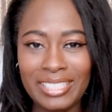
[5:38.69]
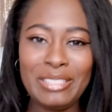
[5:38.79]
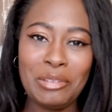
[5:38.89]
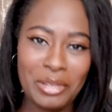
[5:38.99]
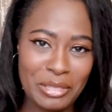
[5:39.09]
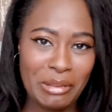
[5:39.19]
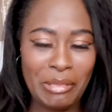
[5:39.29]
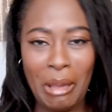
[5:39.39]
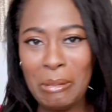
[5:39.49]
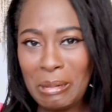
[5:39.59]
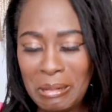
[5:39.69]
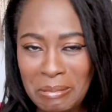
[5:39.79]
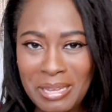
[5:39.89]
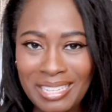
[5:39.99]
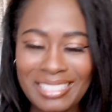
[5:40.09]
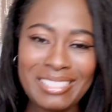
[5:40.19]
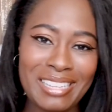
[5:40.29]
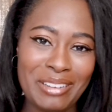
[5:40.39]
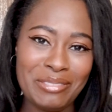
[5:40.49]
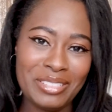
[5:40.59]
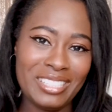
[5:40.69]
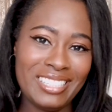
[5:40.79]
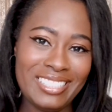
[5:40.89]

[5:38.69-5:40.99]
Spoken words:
So I saw that one coming. It's kind of funny.